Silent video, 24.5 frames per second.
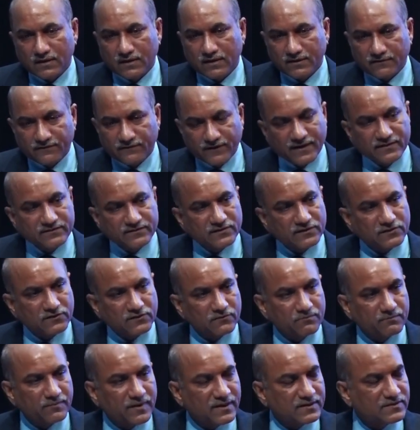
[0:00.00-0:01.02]
defense
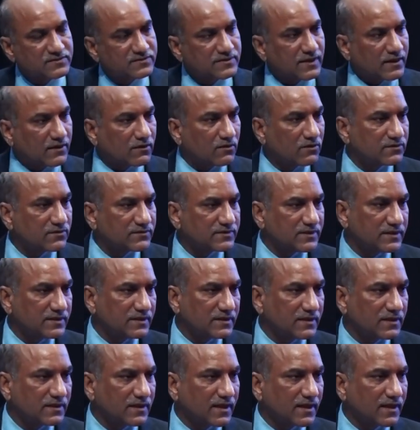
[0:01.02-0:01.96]
equipments, technology